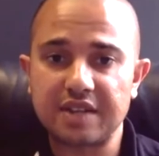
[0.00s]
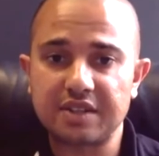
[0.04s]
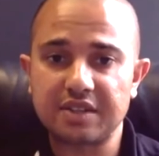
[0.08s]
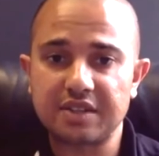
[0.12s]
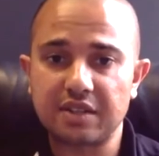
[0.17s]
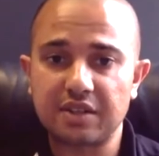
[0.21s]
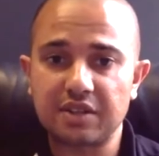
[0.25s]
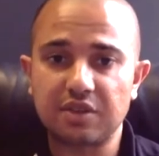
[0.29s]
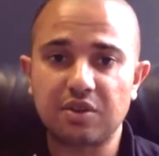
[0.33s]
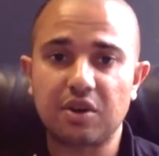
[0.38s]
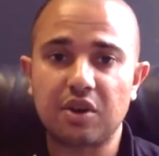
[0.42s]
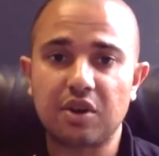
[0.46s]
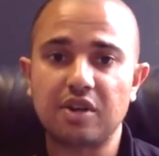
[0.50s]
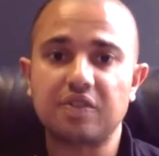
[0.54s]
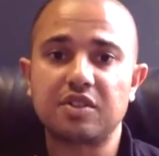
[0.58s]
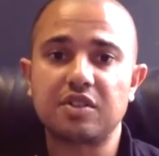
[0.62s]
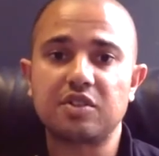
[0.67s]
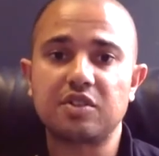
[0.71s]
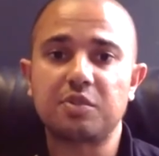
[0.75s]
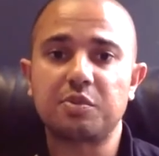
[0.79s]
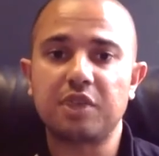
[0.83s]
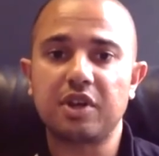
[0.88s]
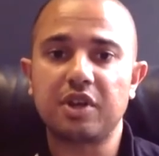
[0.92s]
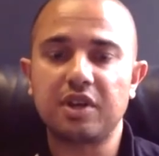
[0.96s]
tested across
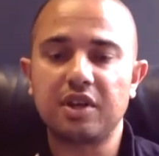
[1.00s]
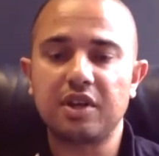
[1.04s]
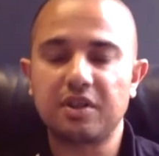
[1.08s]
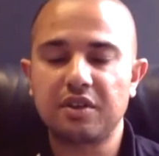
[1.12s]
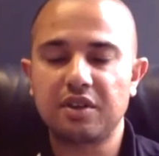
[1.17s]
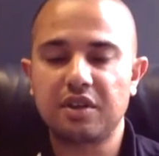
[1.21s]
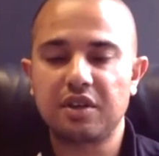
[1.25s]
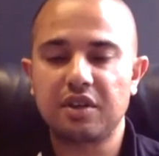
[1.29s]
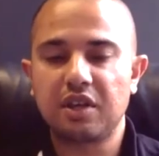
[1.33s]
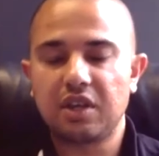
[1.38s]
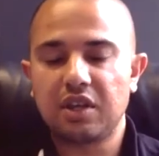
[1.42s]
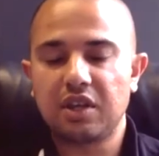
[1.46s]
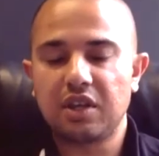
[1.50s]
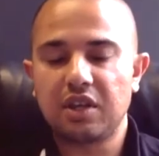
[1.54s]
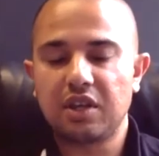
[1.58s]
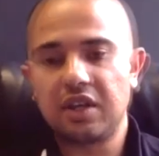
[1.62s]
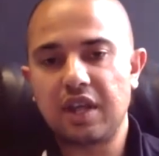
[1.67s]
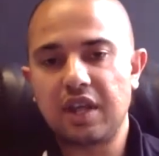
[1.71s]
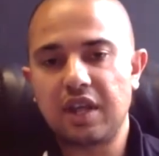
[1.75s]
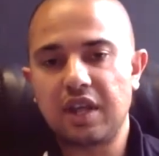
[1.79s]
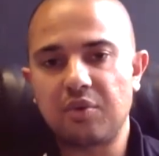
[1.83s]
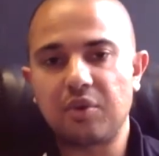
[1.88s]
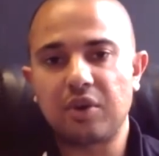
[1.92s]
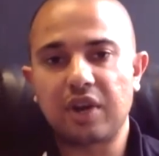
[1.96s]
display,
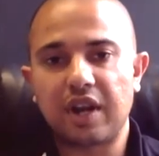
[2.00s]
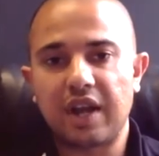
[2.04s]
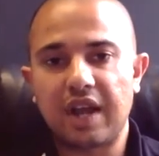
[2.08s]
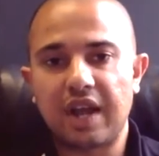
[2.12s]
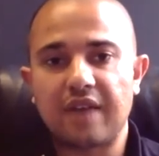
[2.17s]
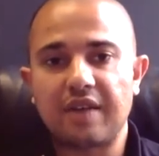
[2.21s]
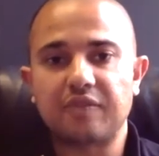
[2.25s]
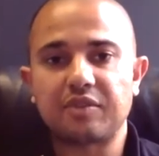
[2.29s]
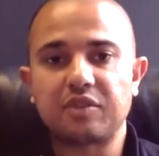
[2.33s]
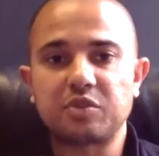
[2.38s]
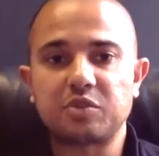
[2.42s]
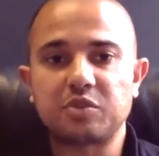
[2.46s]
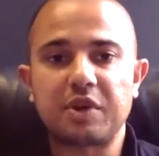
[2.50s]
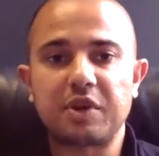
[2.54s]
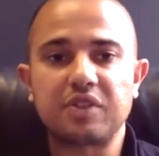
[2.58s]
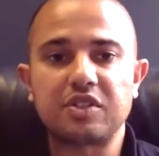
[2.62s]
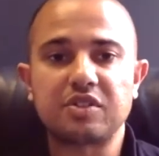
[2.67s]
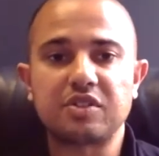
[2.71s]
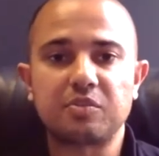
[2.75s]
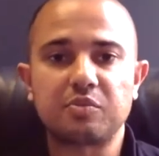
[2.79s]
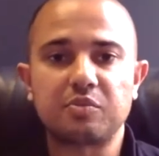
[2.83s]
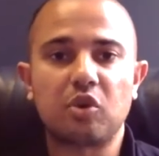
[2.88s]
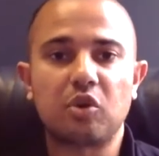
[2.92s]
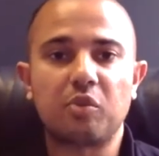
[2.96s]
yeah, we're going to have to
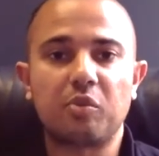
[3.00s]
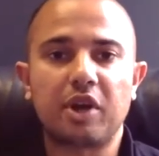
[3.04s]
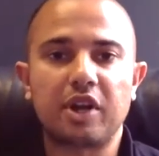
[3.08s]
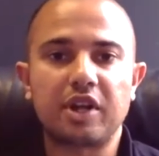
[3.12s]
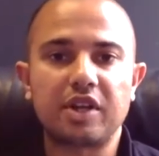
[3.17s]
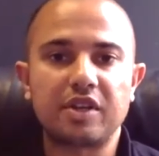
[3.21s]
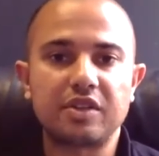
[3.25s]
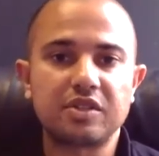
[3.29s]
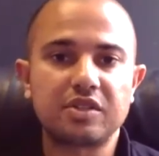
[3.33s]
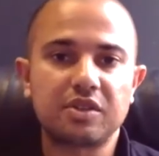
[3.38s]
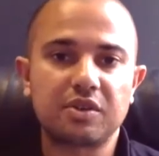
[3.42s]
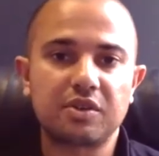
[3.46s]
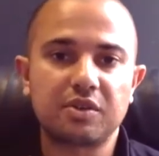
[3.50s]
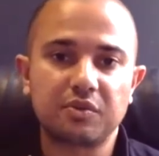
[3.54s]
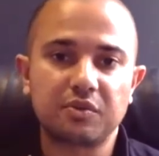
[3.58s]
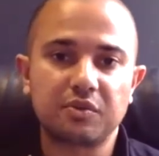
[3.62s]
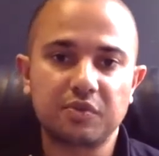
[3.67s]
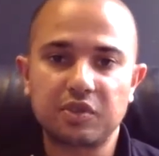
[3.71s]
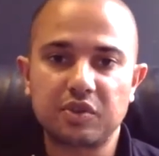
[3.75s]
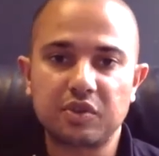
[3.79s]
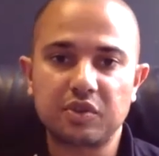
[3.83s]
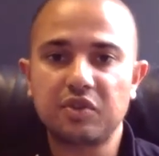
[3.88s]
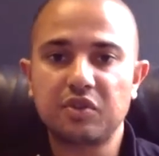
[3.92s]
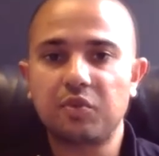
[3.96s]
spend some more money. So
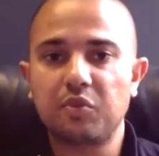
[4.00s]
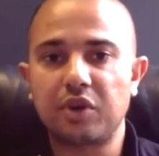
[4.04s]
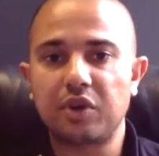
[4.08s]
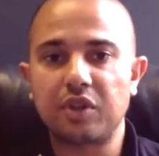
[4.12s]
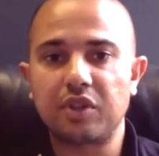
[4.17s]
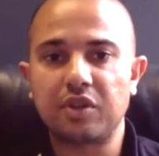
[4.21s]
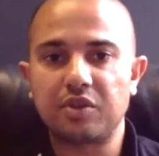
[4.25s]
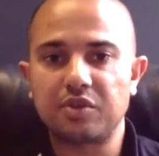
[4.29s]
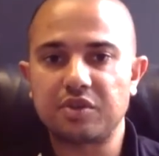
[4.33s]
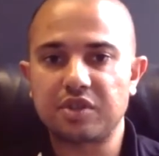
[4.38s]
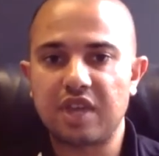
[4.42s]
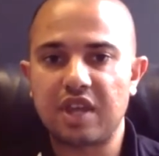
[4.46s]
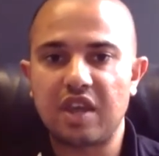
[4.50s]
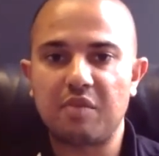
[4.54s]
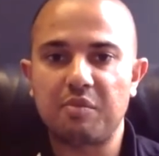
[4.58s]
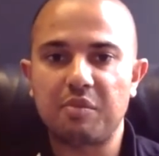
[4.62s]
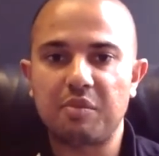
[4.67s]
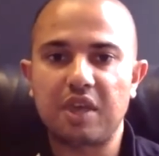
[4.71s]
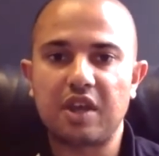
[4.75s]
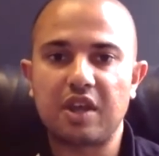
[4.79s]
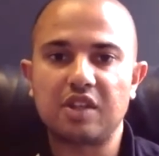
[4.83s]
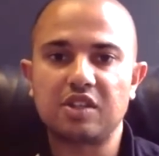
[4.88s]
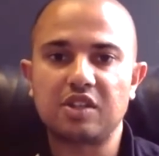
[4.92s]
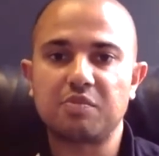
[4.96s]
one of those
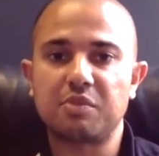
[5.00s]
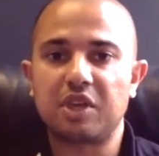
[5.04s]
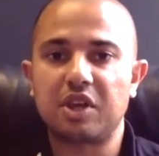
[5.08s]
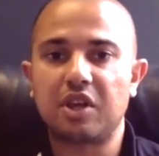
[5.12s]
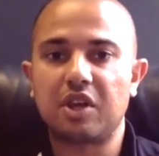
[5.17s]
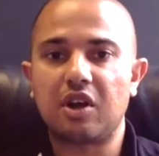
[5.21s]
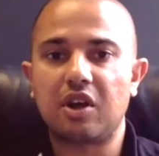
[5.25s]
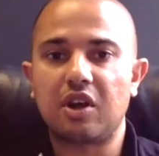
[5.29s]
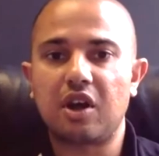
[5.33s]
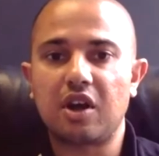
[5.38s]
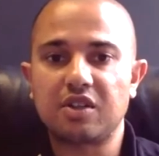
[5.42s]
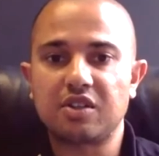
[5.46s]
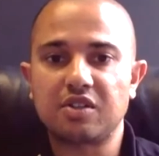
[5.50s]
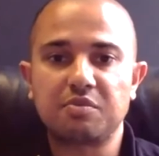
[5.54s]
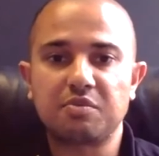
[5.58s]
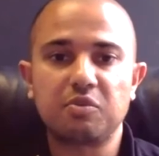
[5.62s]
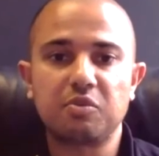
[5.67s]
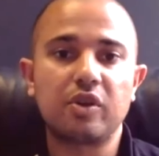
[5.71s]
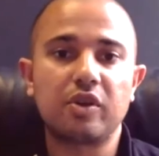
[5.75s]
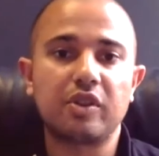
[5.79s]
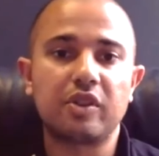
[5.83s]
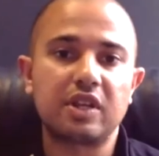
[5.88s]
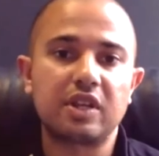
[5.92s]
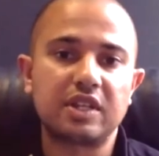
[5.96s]
campaigns may cost
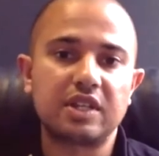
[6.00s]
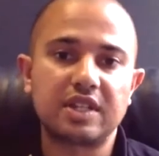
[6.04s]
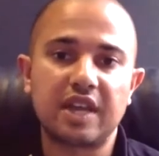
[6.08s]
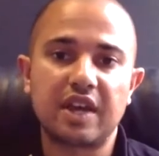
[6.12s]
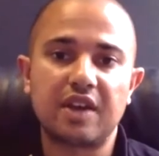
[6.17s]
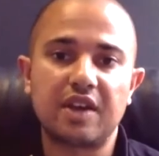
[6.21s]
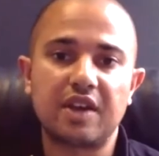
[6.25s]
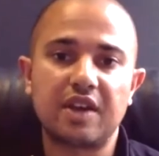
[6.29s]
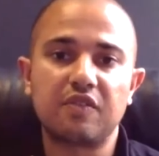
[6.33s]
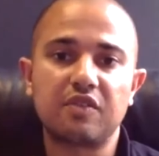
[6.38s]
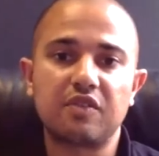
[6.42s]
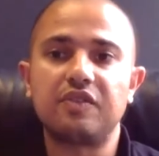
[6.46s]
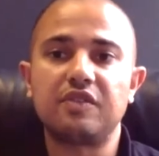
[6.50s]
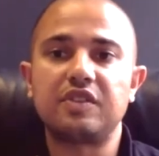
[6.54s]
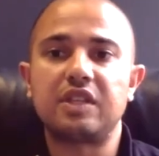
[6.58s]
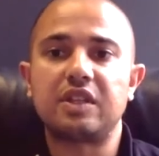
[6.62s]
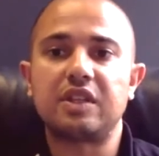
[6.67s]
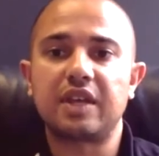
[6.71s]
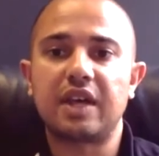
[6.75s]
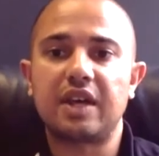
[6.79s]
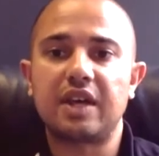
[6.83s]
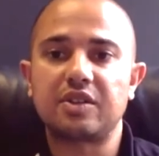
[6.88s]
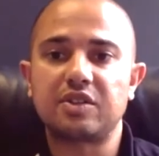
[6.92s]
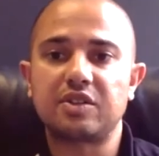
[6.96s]
more than ten or
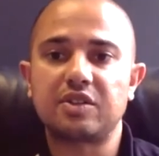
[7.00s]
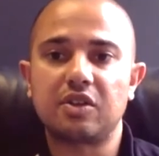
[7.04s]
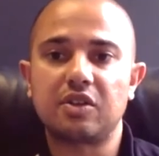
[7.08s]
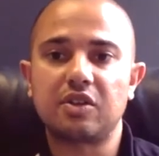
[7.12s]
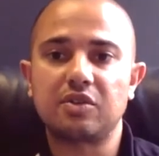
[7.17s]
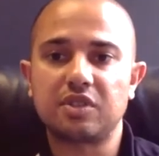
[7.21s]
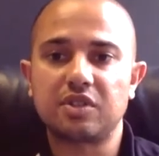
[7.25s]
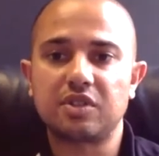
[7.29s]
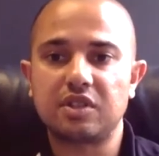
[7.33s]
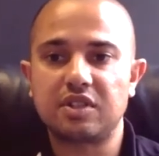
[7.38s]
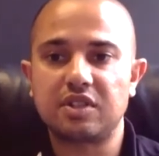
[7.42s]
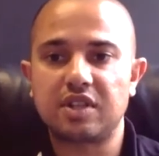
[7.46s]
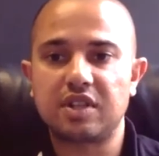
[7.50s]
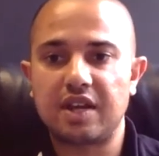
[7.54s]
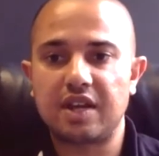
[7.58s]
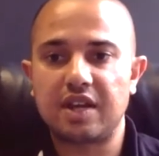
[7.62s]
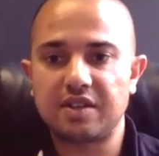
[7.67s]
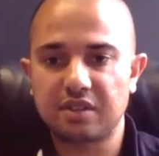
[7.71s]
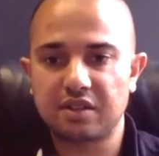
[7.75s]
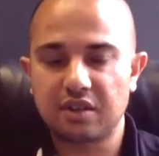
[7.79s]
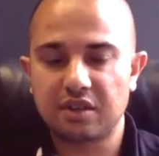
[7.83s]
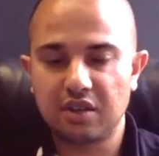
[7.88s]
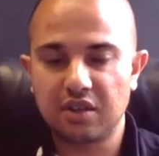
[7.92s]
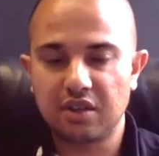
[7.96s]
fifteen thousand dollars to
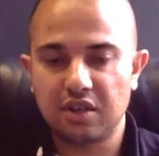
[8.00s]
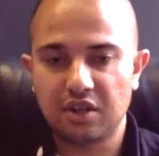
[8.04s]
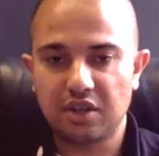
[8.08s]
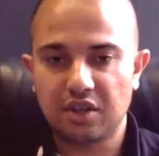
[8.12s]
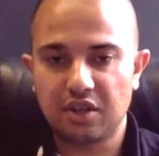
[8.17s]
test,